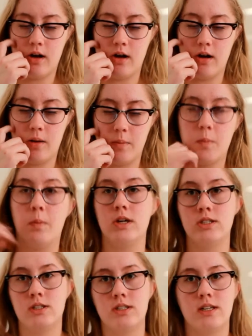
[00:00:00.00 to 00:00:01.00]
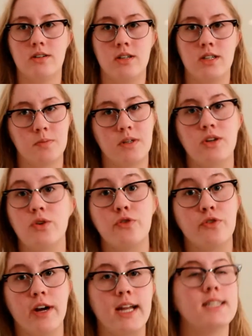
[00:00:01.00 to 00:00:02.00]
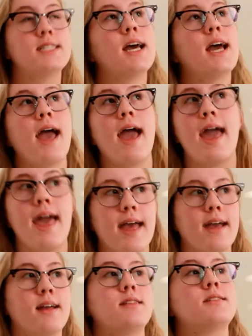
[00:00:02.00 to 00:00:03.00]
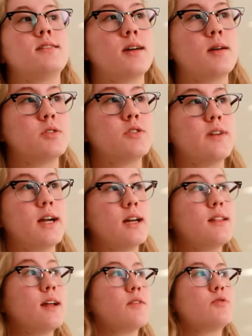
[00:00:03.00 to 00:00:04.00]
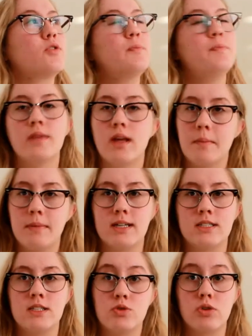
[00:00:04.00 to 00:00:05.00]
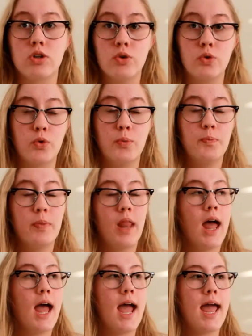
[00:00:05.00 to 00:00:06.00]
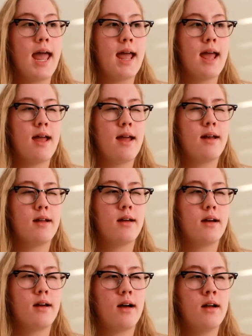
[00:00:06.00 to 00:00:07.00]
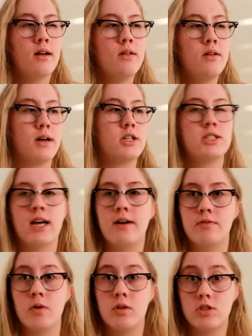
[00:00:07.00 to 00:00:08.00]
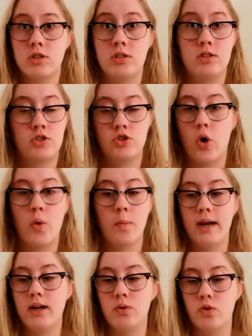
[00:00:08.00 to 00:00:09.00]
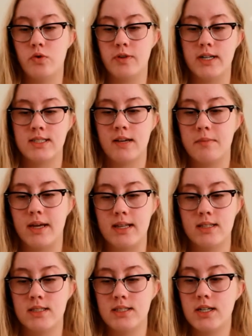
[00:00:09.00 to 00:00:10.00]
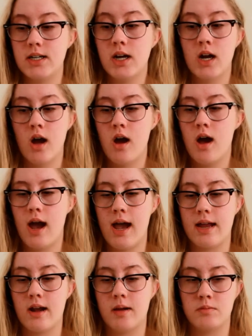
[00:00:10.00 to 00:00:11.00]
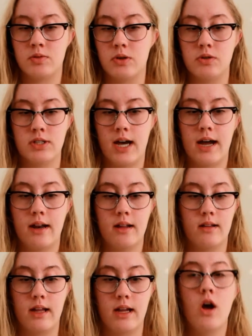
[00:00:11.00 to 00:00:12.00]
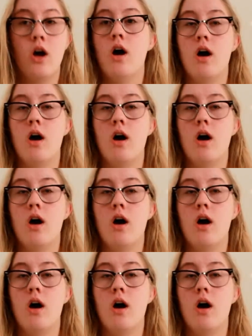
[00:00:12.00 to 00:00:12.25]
um, Marcelino, he's my new friend, and I'm just very thankful because he's really cool. And I don't know, I just have so many cool friends I've made this year, and I'm so sad. And like,